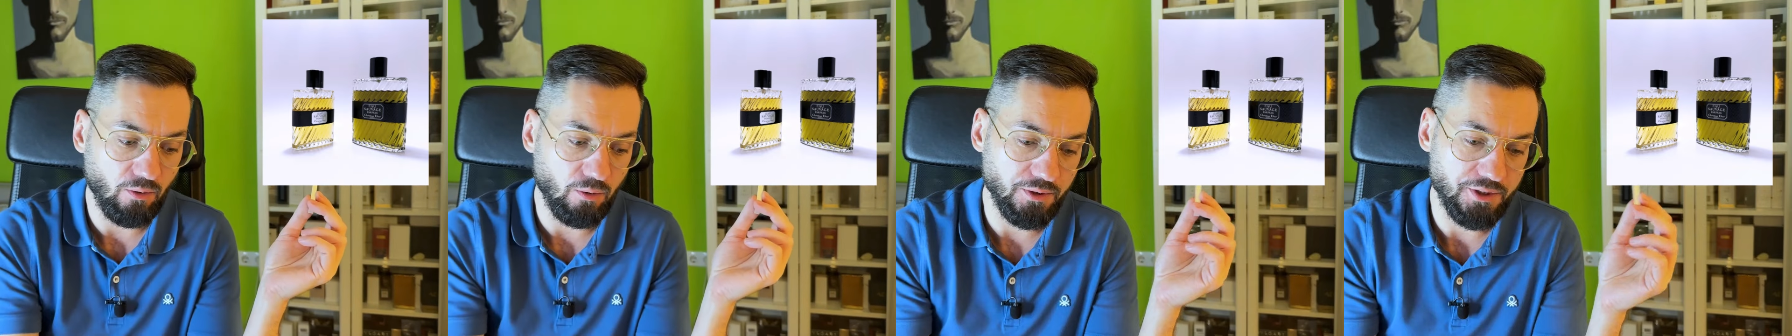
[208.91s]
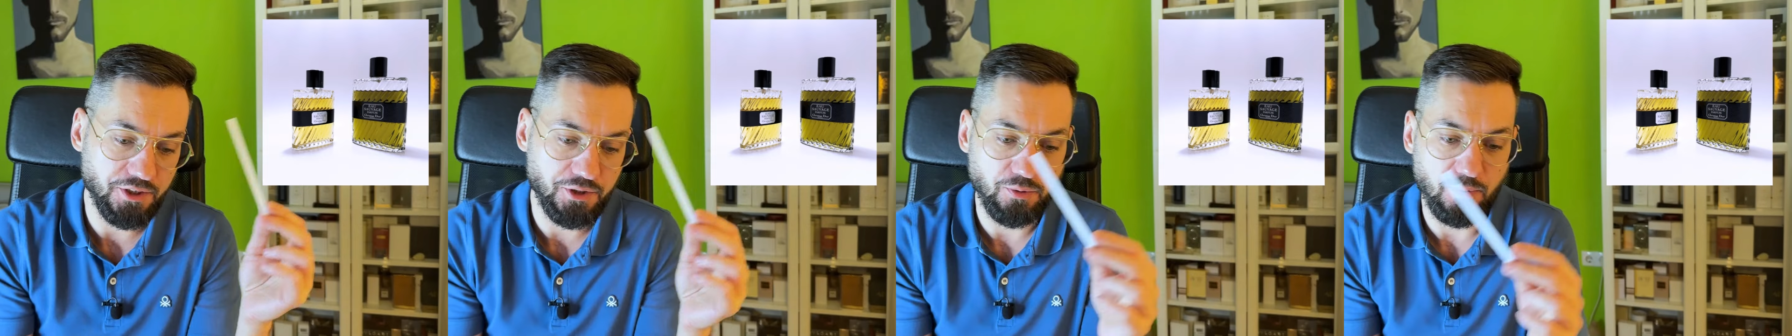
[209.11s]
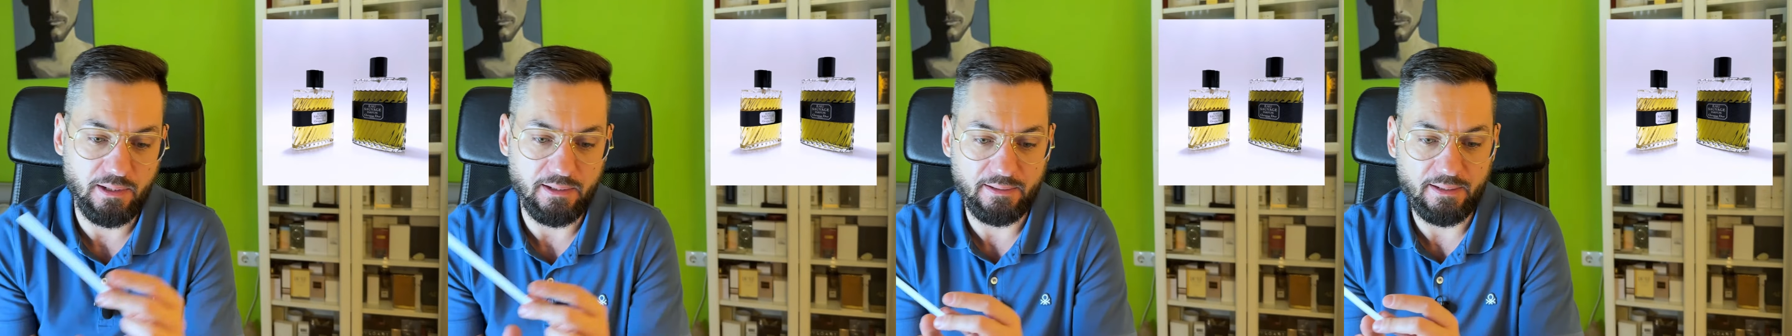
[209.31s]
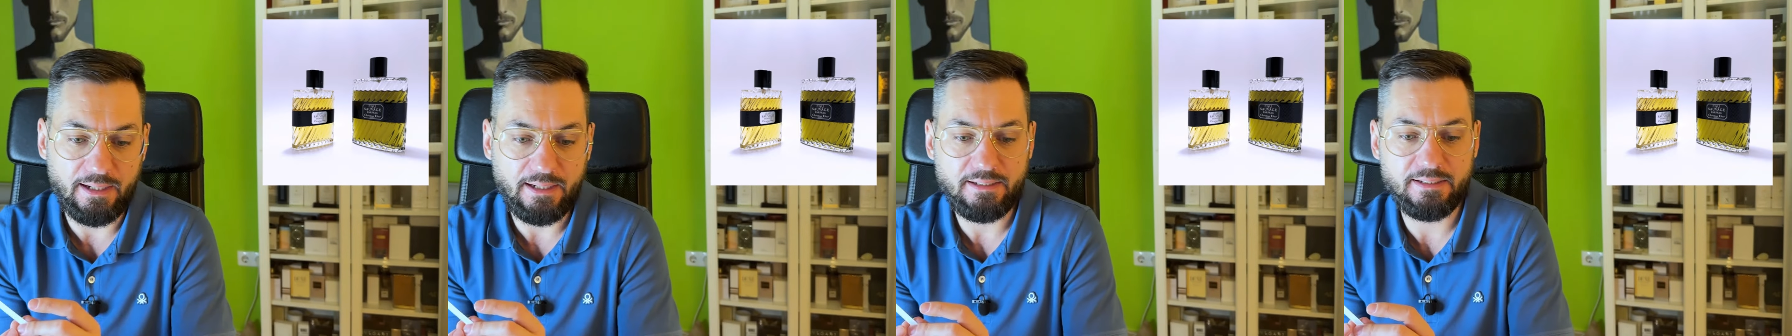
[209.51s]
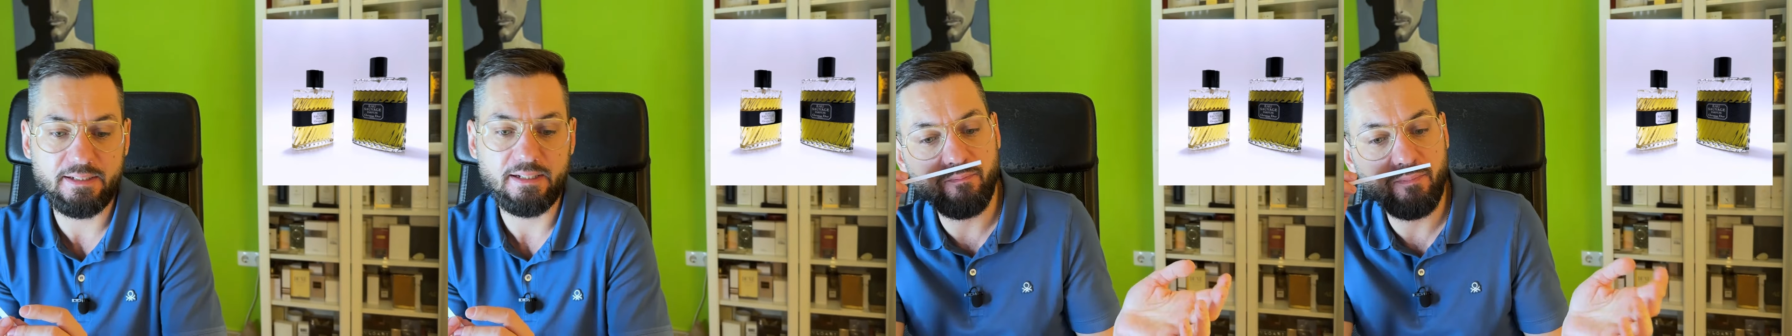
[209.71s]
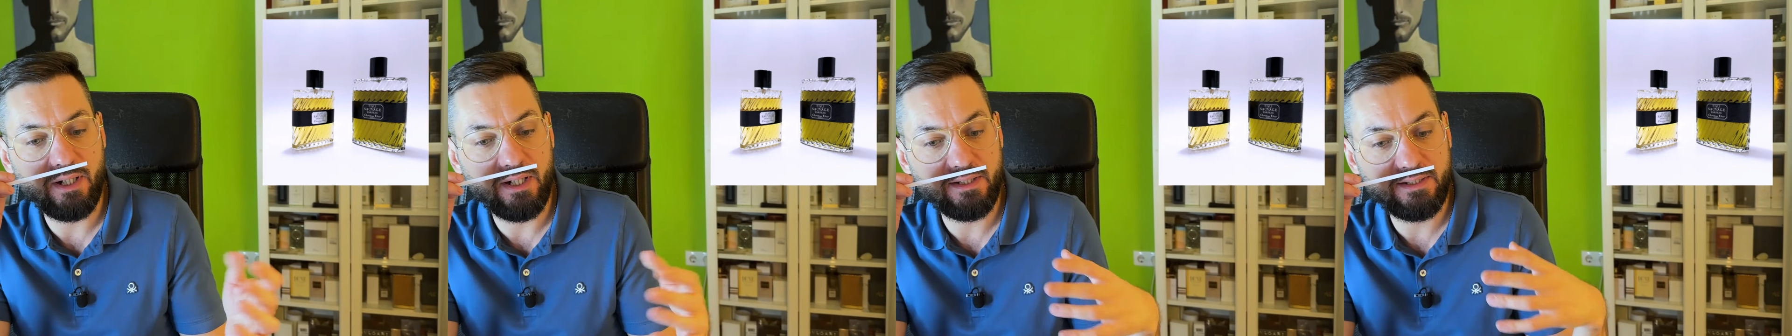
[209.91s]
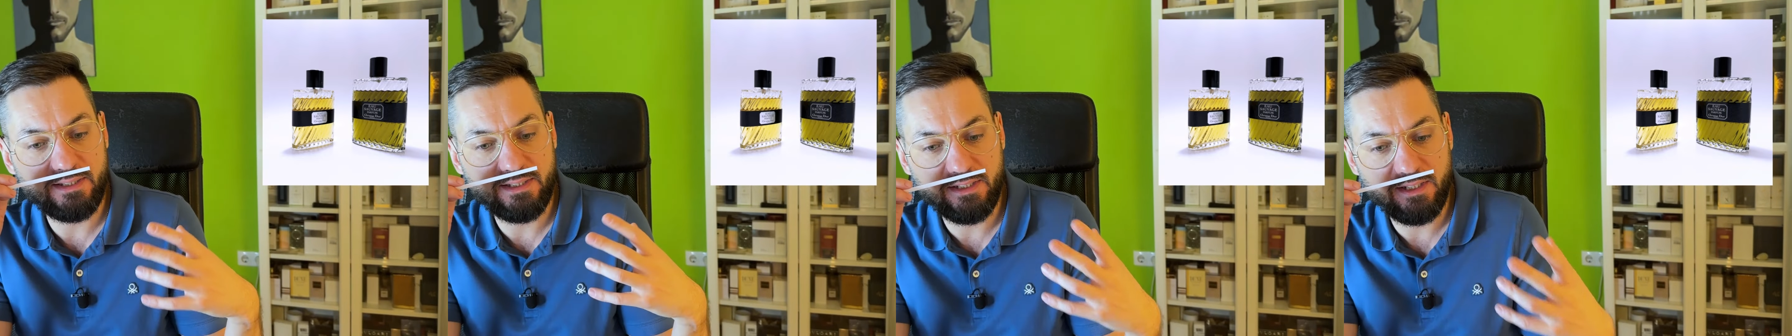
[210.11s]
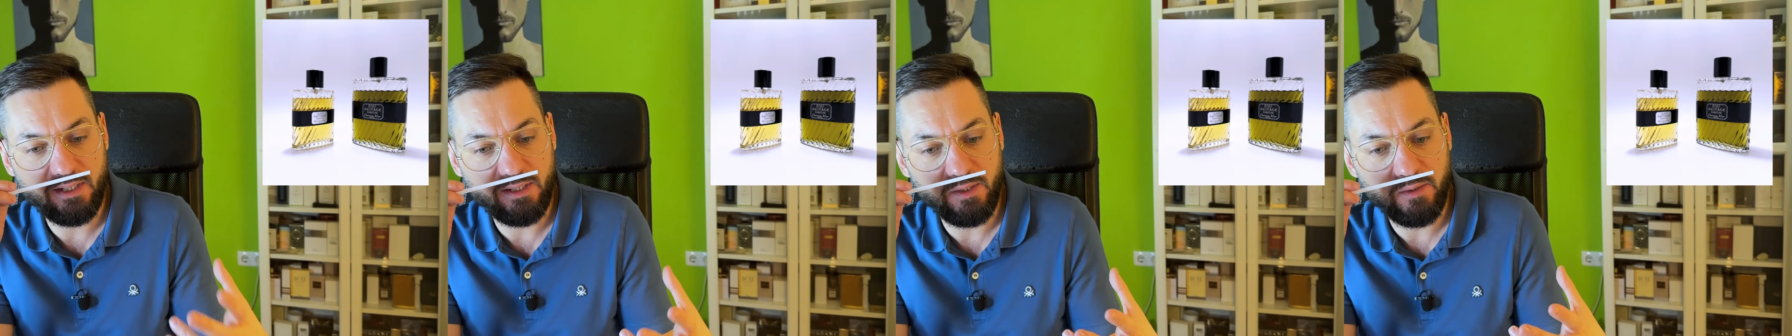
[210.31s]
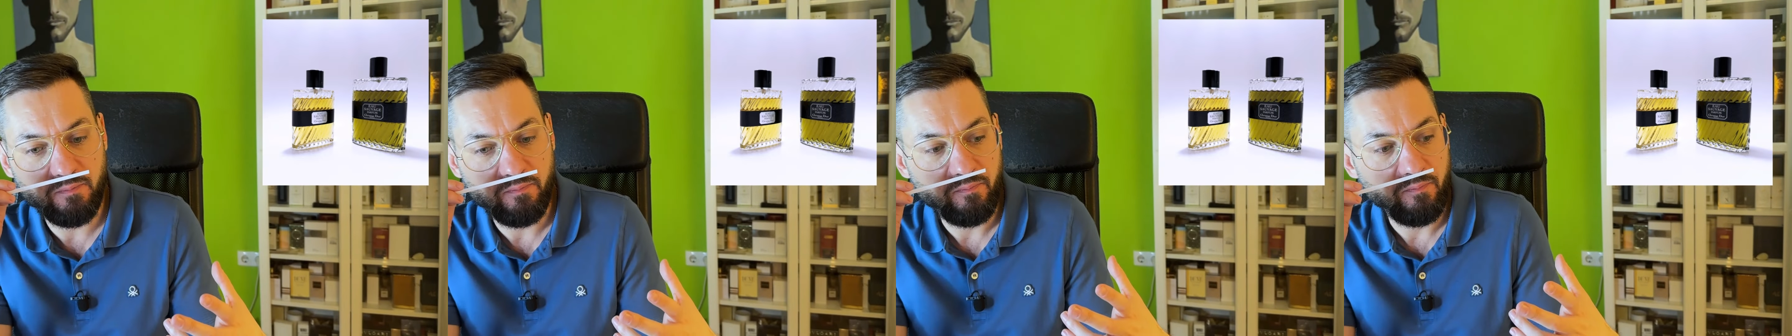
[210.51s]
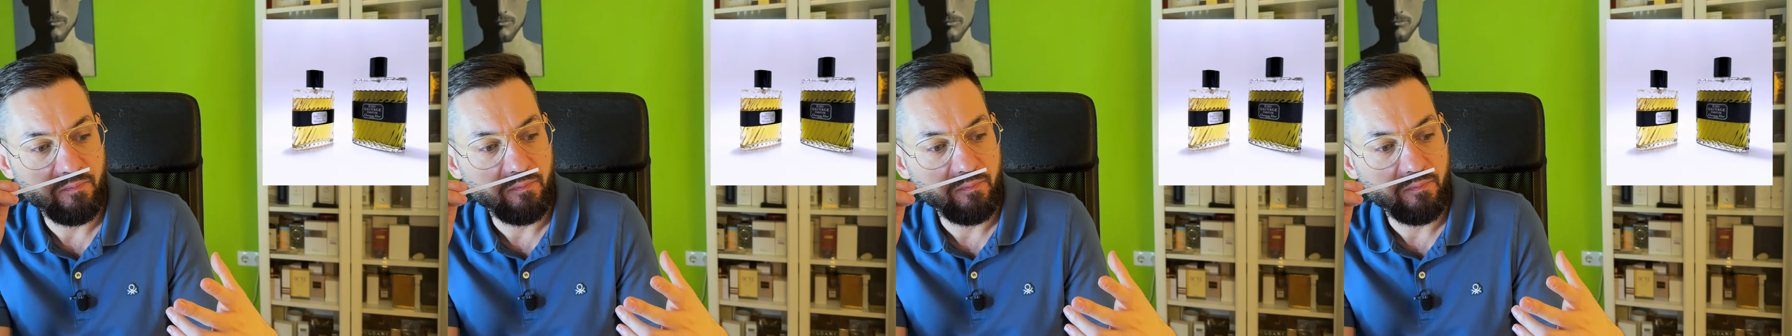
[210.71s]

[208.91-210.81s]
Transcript: Eau de Toilette, but it's still,